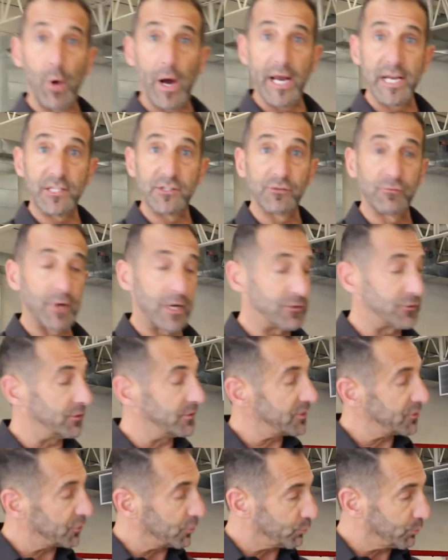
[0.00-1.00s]
whites, right?
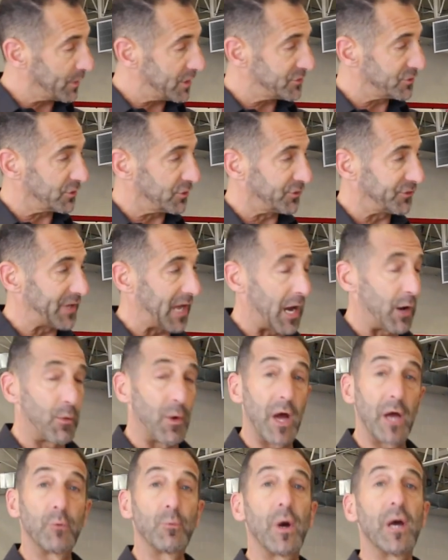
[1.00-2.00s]
So these are original style
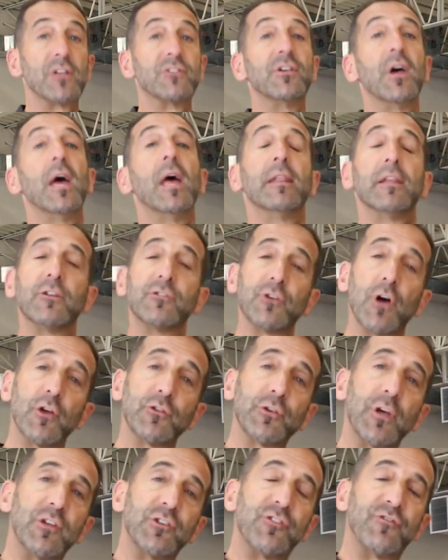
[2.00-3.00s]
wide whites. This
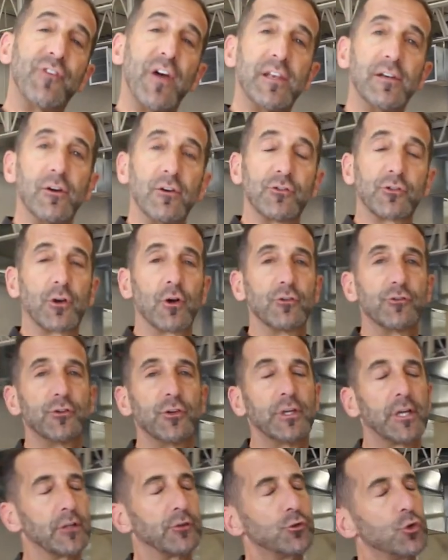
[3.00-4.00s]
also has fender skirts,
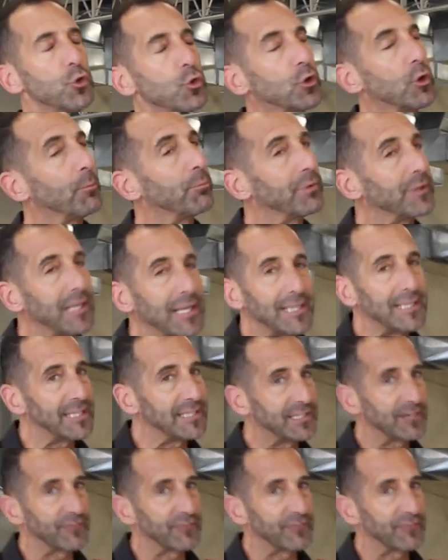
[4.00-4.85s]
so you get two completely